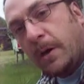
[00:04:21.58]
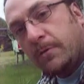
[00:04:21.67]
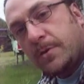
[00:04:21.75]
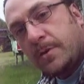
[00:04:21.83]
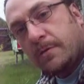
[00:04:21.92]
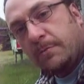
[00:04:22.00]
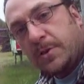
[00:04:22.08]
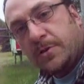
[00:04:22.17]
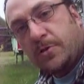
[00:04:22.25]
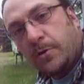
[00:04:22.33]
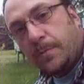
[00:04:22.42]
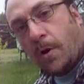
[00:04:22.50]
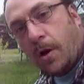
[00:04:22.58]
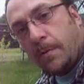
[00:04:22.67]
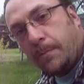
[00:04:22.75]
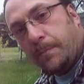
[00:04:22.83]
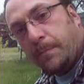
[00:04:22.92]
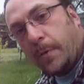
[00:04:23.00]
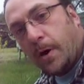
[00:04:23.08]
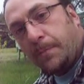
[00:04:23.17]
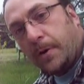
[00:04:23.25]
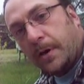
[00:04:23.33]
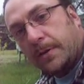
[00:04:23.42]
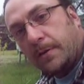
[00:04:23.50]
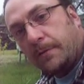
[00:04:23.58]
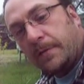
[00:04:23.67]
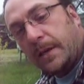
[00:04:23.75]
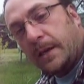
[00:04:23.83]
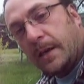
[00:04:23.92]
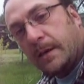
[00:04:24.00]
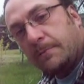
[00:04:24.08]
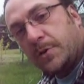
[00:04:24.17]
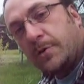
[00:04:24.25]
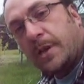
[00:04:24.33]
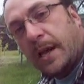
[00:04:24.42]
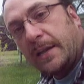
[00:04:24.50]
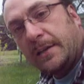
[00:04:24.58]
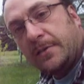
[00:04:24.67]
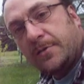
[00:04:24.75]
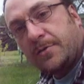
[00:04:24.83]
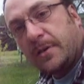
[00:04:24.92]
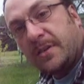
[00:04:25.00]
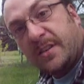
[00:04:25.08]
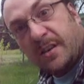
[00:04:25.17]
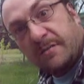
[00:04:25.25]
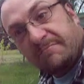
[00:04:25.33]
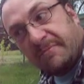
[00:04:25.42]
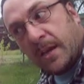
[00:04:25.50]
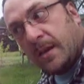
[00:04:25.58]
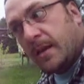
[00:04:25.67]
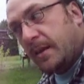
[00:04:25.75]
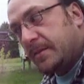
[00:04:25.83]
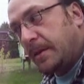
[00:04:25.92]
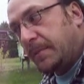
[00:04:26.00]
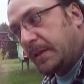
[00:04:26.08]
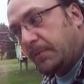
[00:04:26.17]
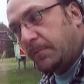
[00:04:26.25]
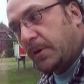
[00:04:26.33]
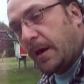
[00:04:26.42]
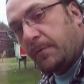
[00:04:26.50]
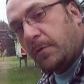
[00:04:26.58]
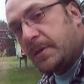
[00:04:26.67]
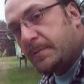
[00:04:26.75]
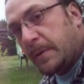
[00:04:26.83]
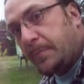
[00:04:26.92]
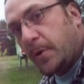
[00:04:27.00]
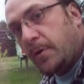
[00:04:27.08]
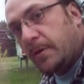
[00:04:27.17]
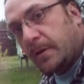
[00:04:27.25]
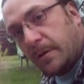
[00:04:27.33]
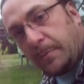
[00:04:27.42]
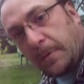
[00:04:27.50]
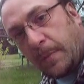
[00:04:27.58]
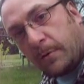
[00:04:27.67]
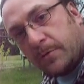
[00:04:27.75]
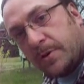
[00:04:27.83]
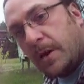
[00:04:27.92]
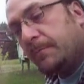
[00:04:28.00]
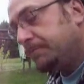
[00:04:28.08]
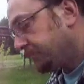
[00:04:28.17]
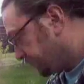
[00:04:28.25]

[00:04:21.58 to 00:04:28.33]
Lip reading: mulch, which is a good byproduct of the sugarcane industry. So something that would otherwise be burnt can be mulched up.